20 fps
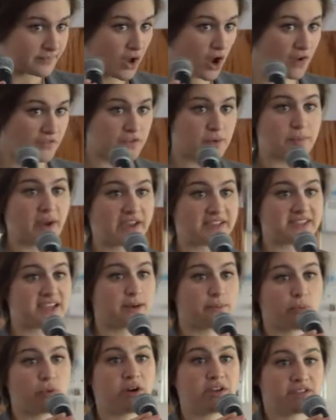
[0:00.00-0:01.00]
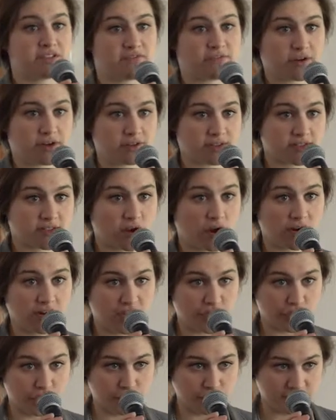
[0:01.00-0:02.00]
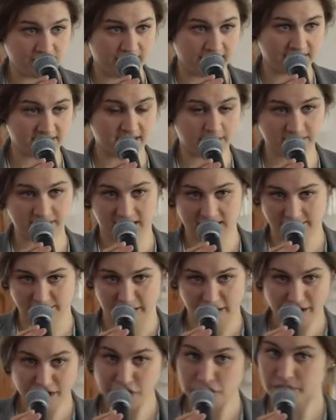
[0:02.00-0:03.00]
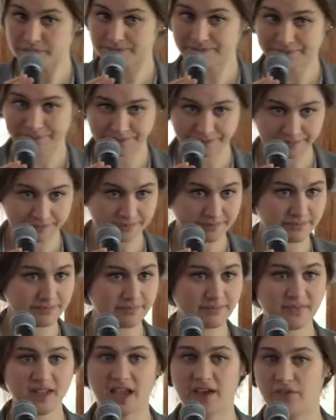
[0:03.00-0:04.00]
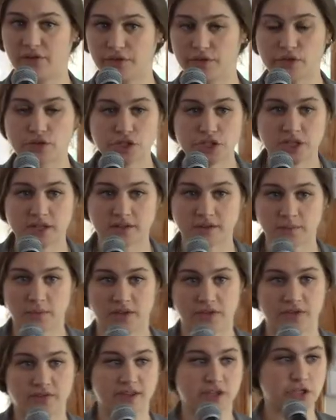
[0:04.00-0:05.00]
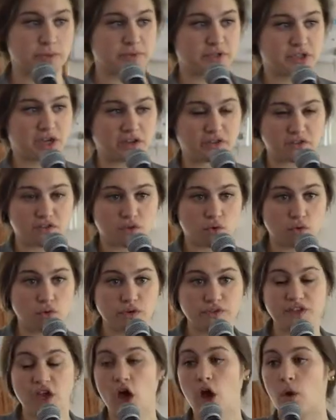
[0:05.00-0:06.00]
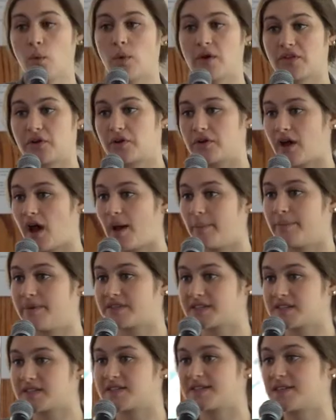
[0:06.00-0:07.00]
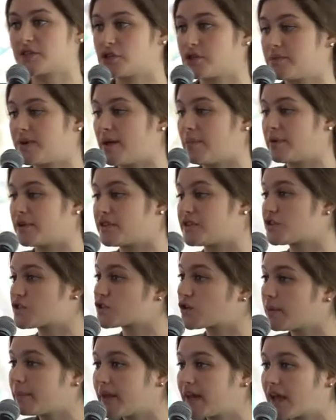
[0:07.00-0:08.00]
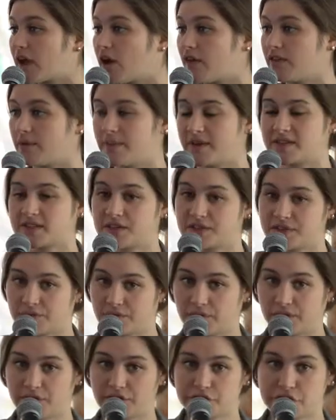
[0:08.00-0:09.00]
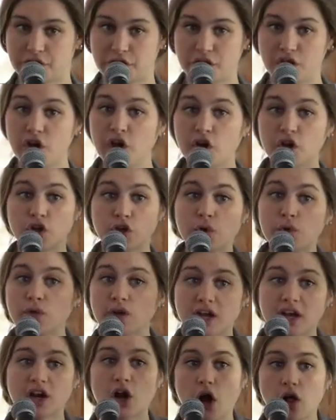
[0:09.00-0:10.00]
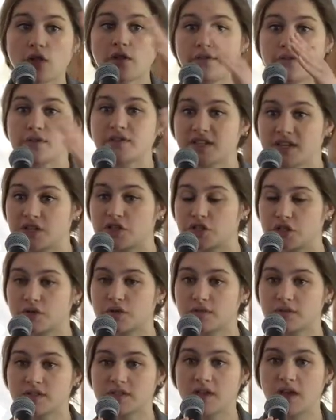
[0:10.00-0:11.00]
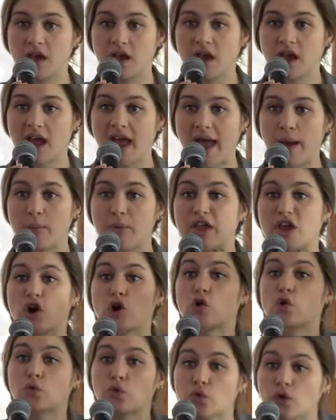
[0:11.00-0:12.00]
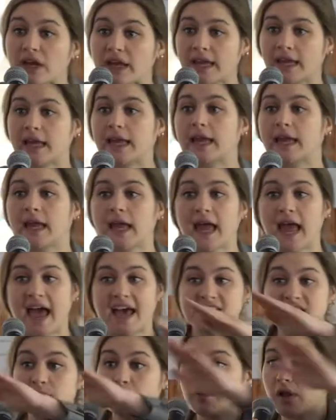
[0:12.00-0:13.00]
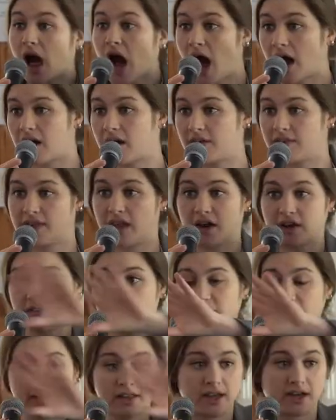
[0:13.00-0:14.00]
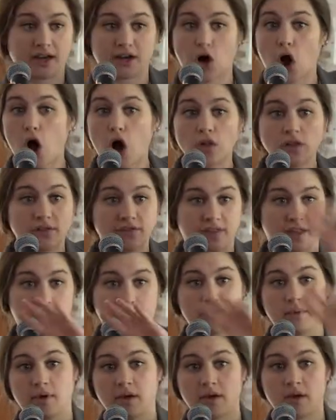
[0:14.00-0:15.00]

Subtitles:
often by a 10-point difference on issues like same-sex marriage, evolution, whether they should be taught in schools, whether or not businesses should be able to discriminate on the basis of religion. You look at all of those issues, and we agree as a bloc, the unaffiliated, all of them,